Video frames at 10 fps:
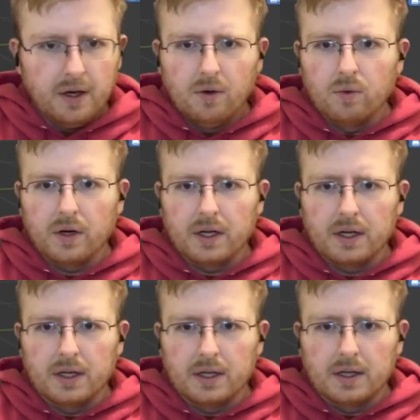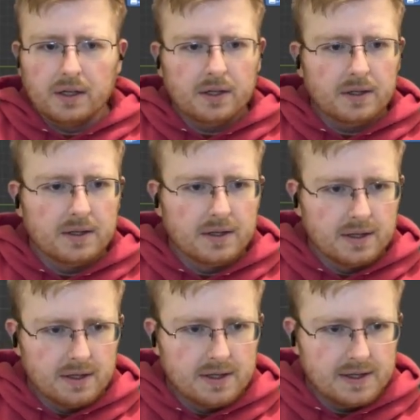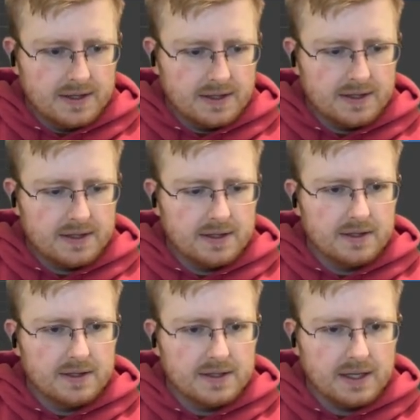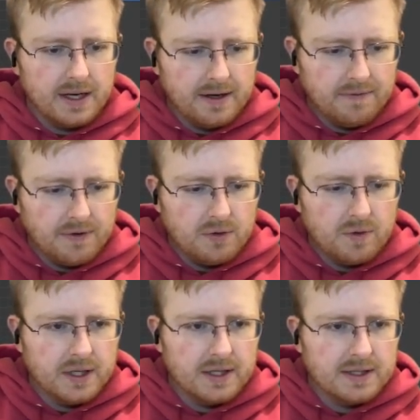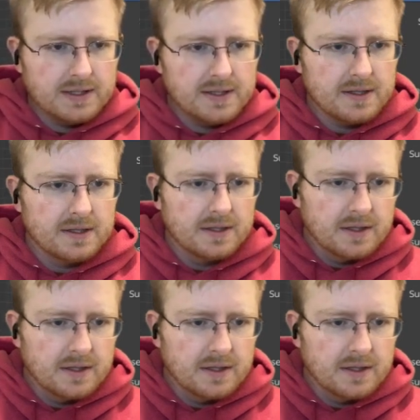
we're gonna side view it,